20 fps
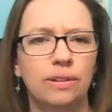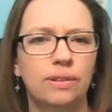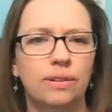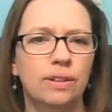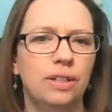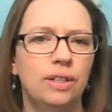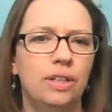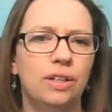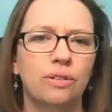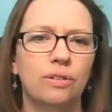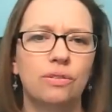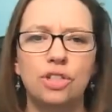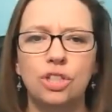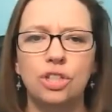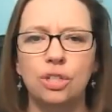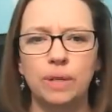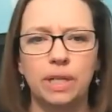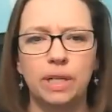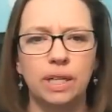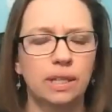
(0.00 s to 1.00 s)
you know,
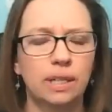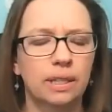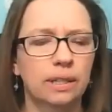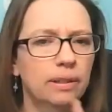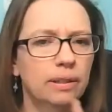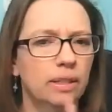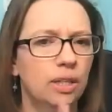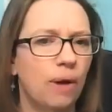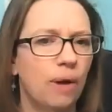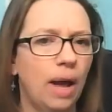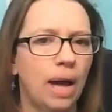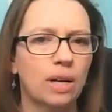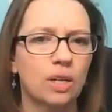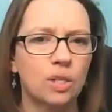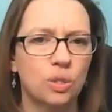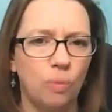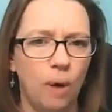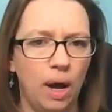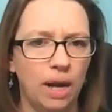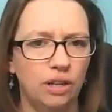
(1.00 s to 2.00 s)
doing, you know,
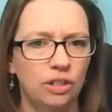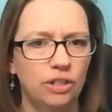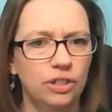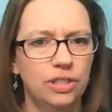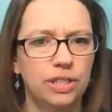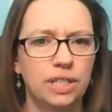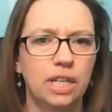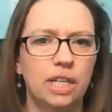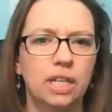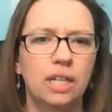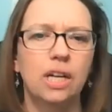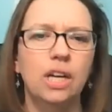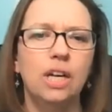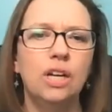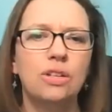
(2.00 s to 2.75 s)
X, Y, or Z.